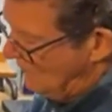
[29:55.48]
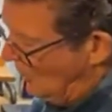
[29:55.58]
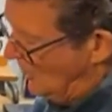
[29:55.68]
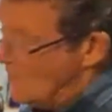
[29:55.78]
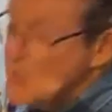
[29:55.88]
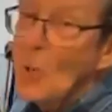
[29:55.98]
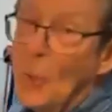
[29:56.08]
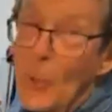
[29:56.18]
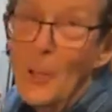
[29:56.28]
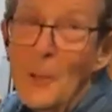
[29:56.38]
called a
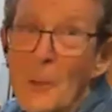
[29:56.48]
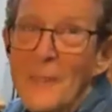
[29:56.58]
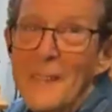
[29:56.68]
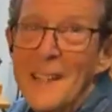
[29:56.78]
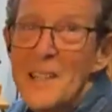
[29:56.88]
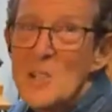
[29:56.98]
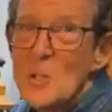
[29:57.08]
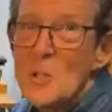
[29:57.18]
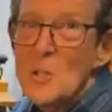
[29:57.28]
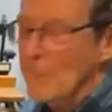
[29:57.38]
turtle. It's
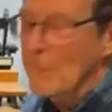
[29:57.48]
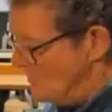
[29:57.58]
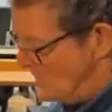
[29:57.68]
sort of a